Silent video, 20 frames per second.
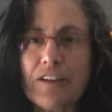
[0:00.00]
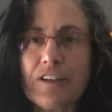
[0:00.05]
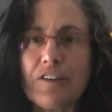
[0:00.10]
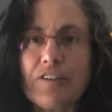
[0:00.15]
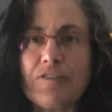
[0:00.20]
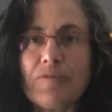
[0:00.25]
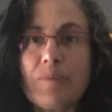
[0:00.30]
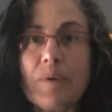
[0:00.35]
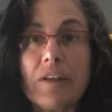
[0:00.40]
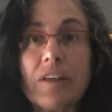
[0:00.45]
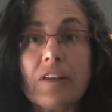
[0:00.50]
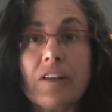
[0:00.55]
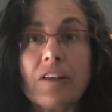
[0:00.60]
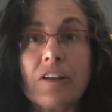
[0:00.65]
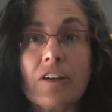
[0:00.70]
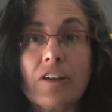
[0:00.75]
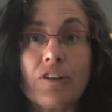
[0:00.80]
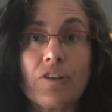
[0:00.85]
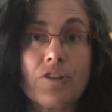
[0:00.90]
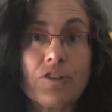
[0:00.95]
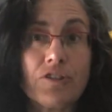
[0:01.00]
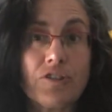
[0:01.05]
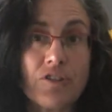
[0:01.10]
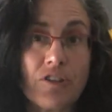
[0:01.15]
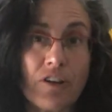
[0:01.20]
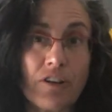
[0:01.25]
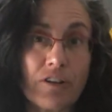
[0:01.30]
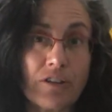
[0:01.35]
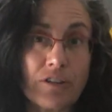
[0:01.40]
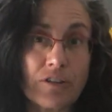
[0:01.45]
of making a
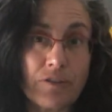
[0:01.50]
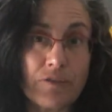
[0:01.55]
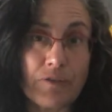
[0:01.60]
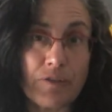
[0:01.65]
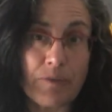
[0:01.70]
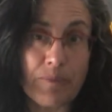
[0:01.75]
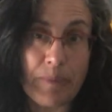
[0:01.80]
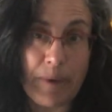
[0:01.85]
corsage for